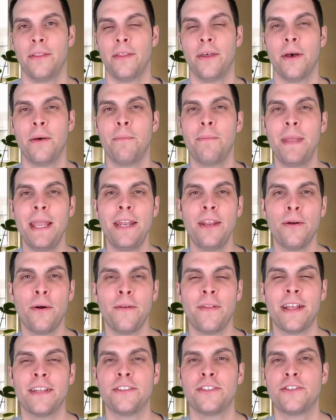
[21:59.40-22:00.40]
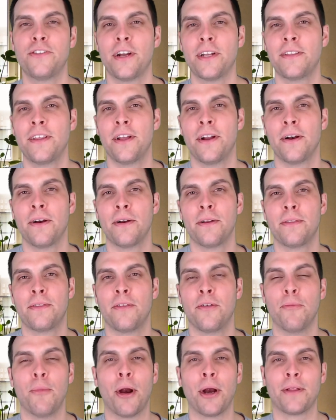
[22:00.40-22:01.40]
The meteor that struck the Earth
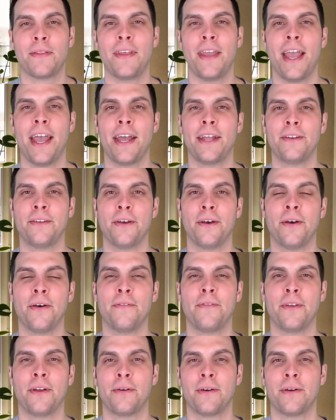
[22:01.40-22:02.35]
to mark the end of the